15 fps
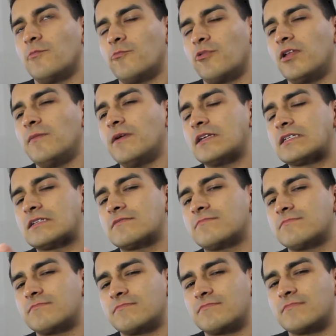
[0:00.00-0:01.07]
pretty much
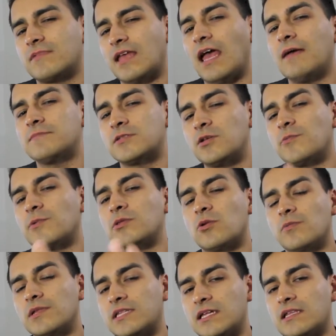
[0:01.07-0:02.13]
games you would
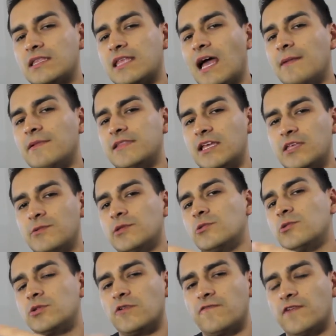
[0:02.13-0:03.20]
normally see on the tablet that you would
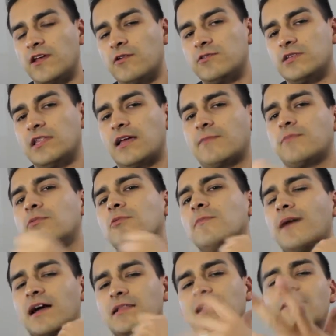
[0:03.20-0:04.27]
use your finger to like pull
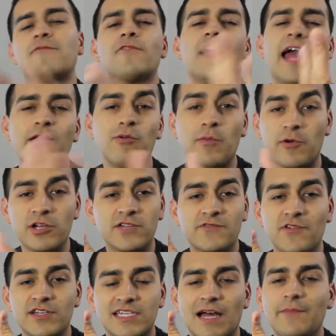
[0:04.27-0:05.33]
back. Like for Angry Birds,
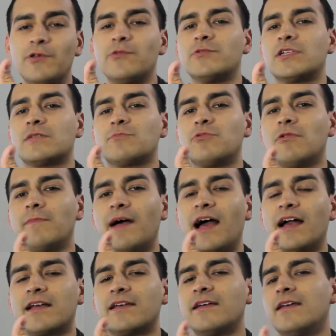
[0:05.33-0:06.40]
for example, you would just pull
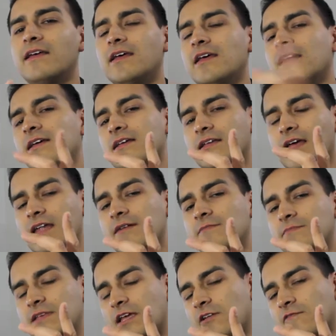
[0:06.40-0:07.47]
back, kind
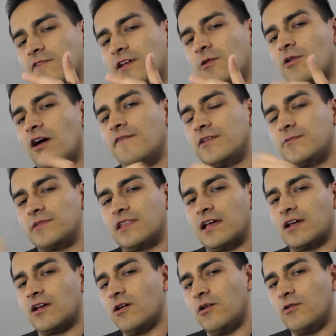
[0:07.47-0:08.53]
of take your finger off, and it would
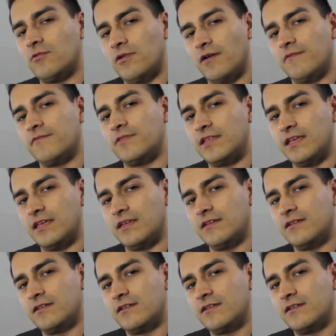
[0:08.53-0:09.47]
let go of the